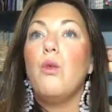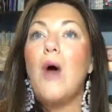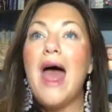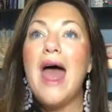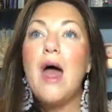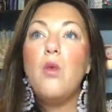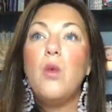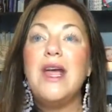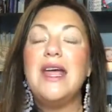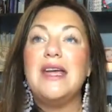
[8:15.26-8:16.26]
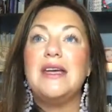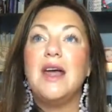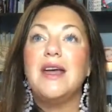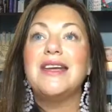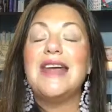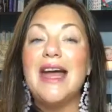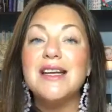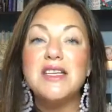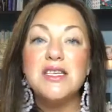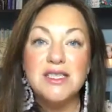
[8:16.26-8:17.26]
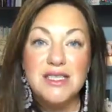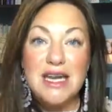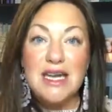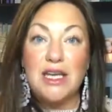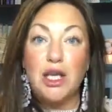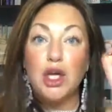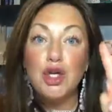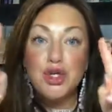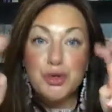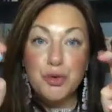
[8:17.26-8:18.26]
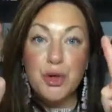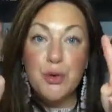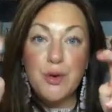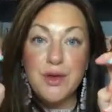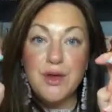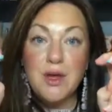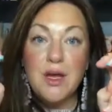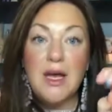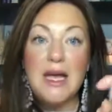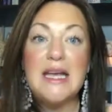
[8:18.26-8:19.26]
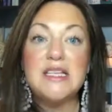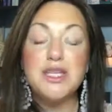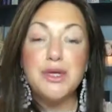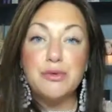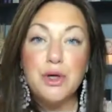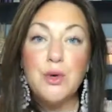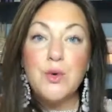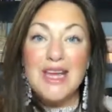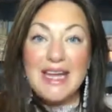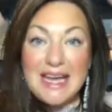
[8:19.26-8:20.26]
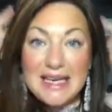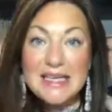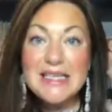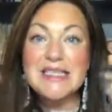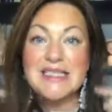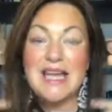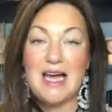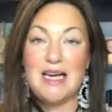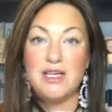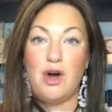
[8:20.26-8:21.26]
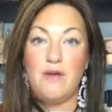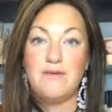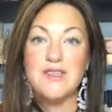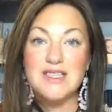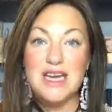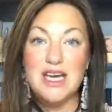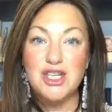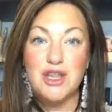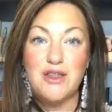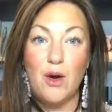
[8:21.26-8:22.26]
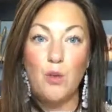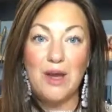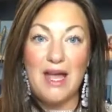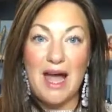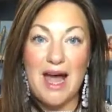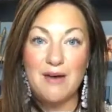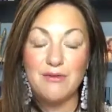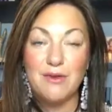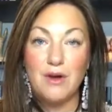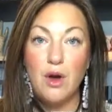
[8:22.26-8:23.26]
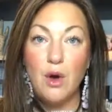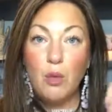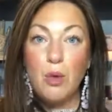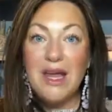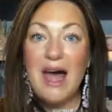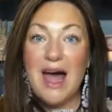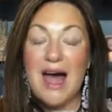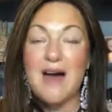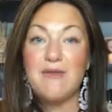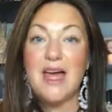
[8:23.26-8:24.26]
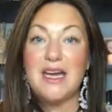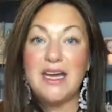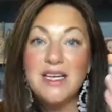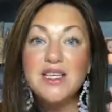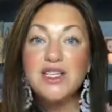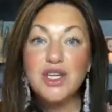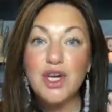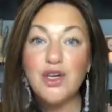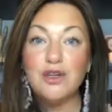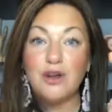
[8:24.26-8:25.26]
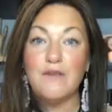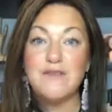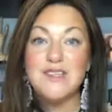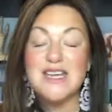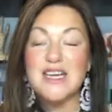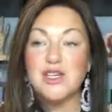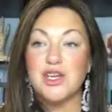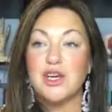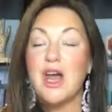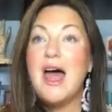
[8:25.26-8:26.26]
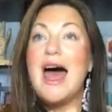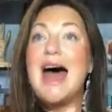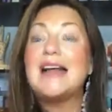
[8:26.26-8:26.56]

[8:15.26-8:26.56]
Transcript: where we get to see truth is through the inside conversation that we have. We have an internal conversation